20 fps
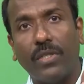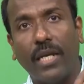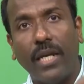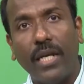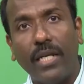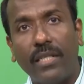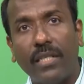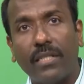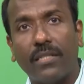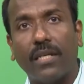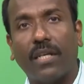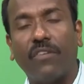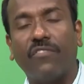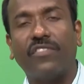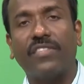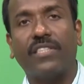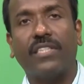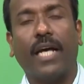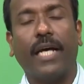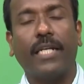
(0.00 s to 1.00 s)
hit the
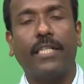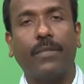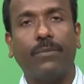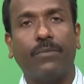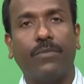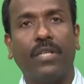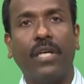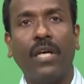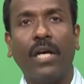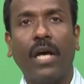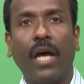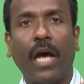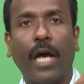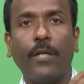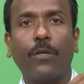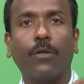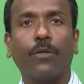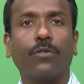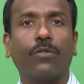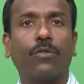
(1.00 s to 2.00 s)
surface atoms
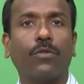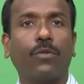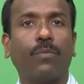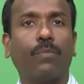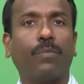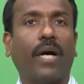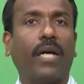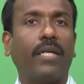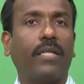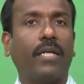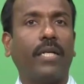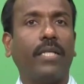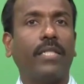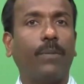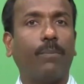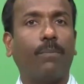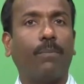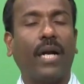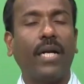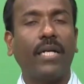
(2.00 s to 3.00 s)
and also partly the
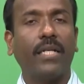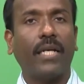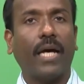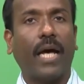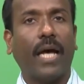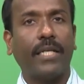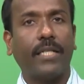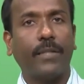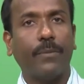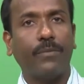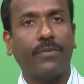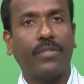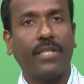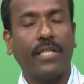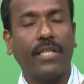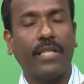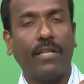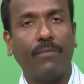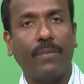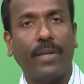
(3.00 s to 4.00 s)
bulk atoms
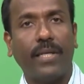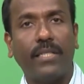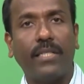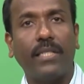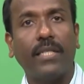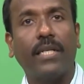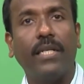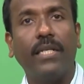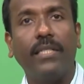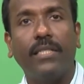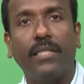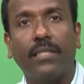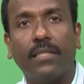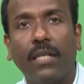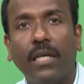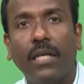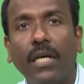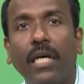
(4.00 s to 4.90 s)
and they basically just